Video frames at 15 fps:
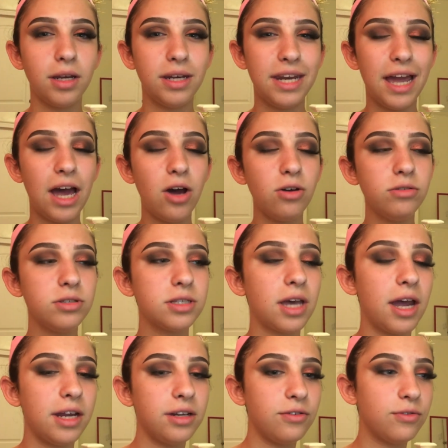Now's
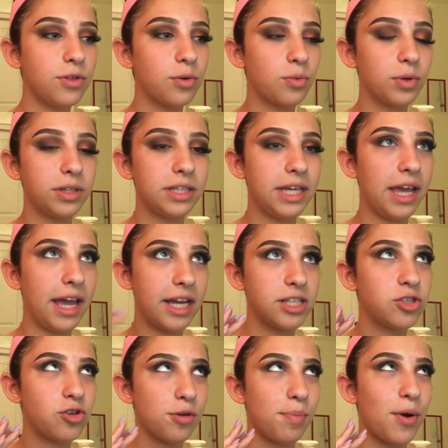kind of the really
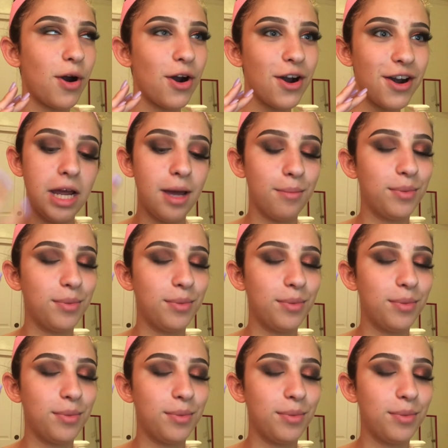extra part,